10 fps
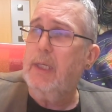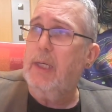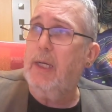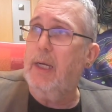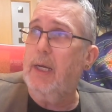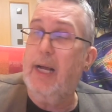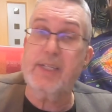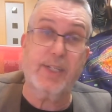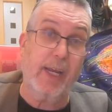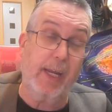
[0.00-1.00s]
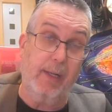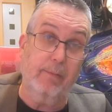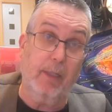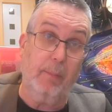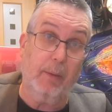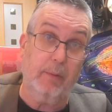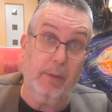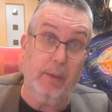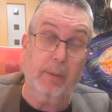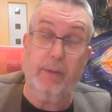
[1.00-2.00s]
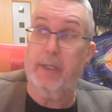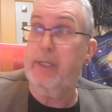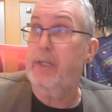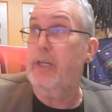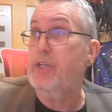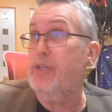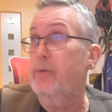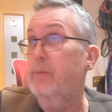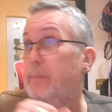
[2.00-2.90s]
are saying about the issue.